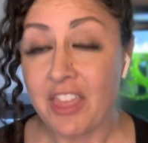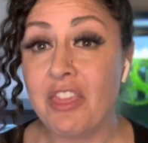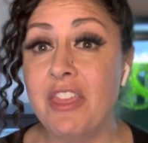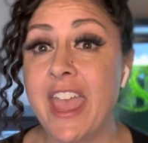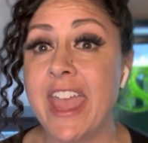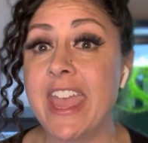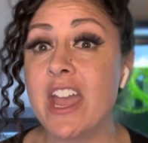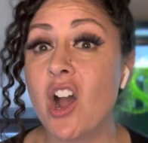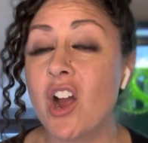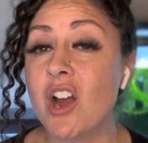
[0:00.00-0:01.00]
They
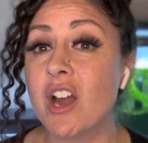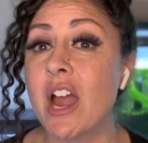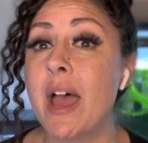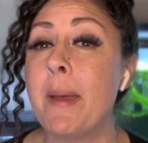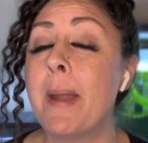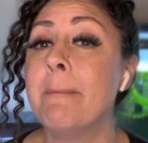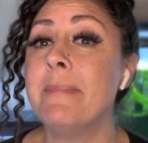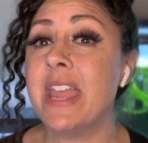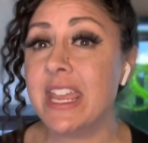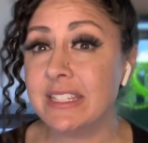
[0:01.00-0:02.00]
are an
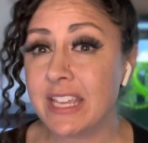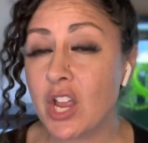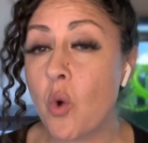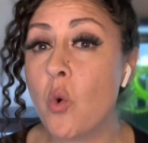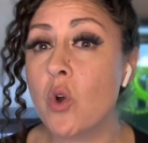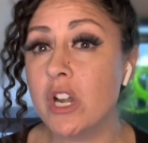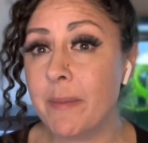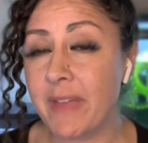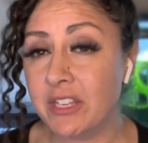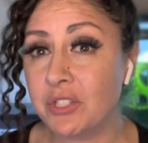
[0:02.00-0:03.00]
amazing
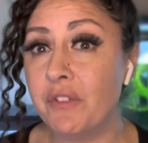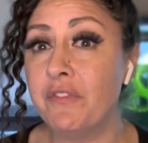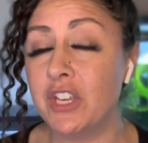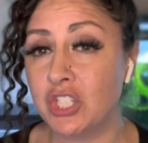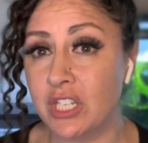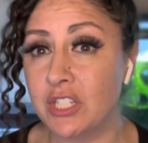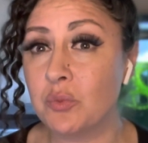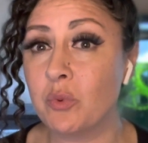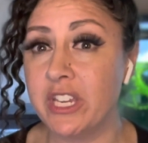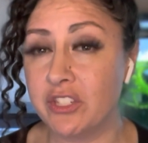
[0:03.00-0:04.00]
ornamental fishes
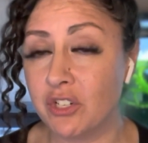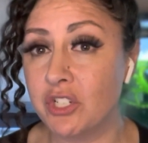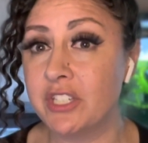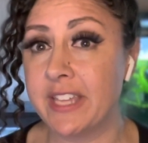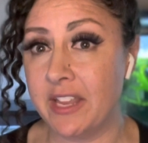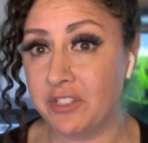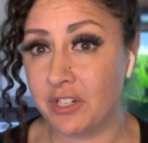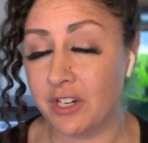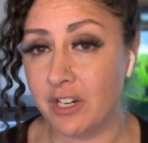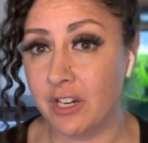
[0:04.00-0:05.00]
research
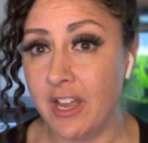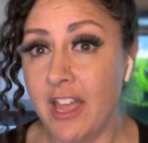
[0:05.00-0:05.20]
center.